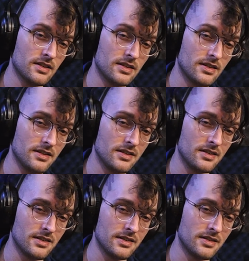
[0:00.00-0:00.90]

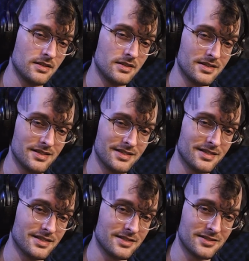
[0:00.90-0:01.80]

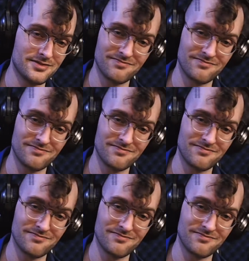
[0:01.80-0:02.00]
The...